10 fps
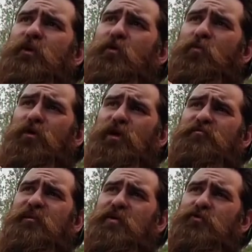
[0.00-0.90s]
What I
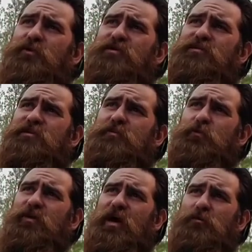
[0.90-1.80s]
found was,
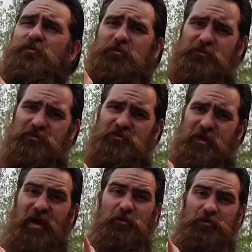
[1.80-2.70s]
when I was using
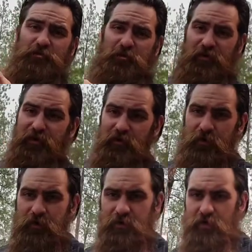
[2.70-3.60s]
the Irish Spring
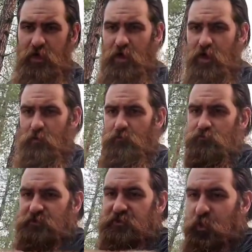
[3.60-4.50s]

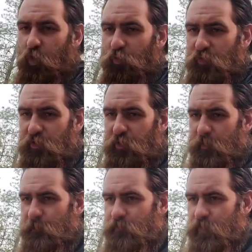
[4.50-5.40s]
soap,
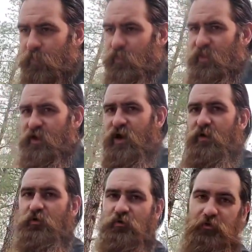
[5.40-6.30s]

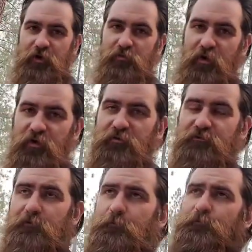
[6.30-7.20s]
the green bars,